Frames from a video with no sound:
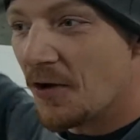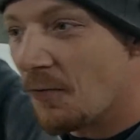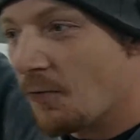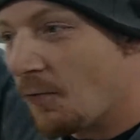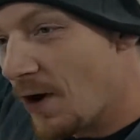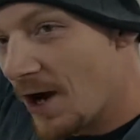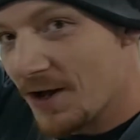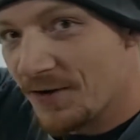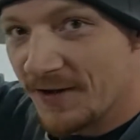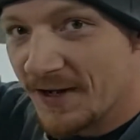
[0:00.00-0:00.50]

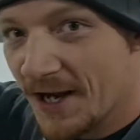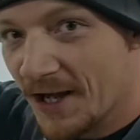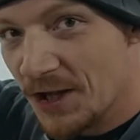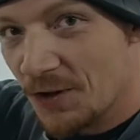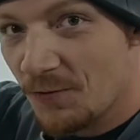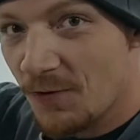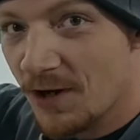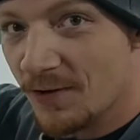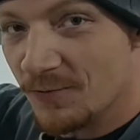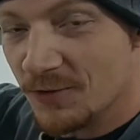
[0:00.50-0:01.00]
while the
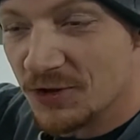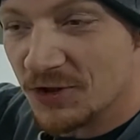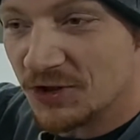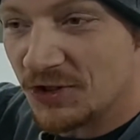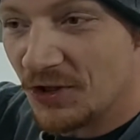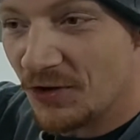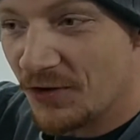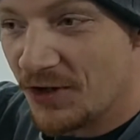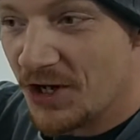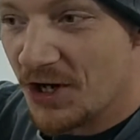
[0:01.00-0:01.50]
other one was
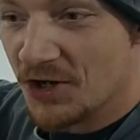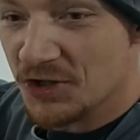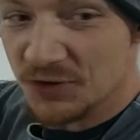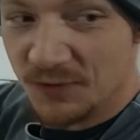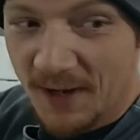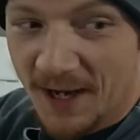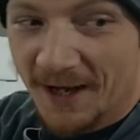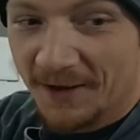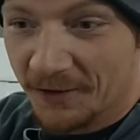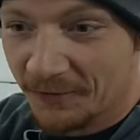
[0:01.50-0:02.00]
still here,
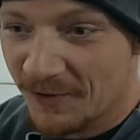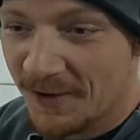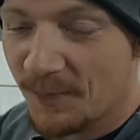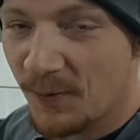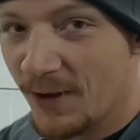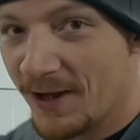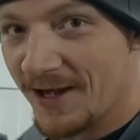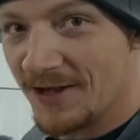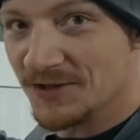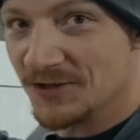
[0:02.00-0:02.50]
so we had 3
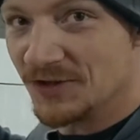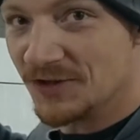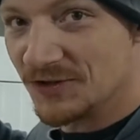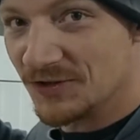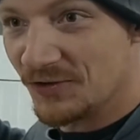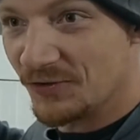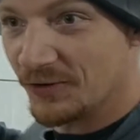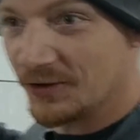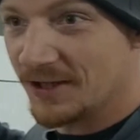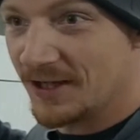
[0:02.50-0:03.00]
planes in
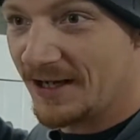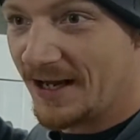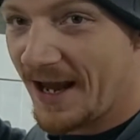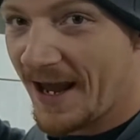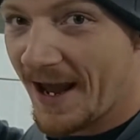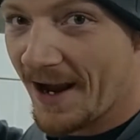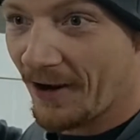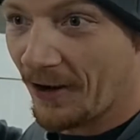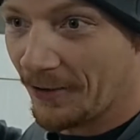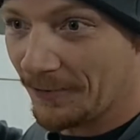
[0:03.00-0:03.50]
this little teeny
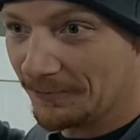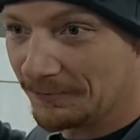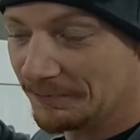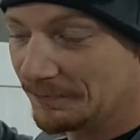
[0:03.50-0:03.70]
hangar.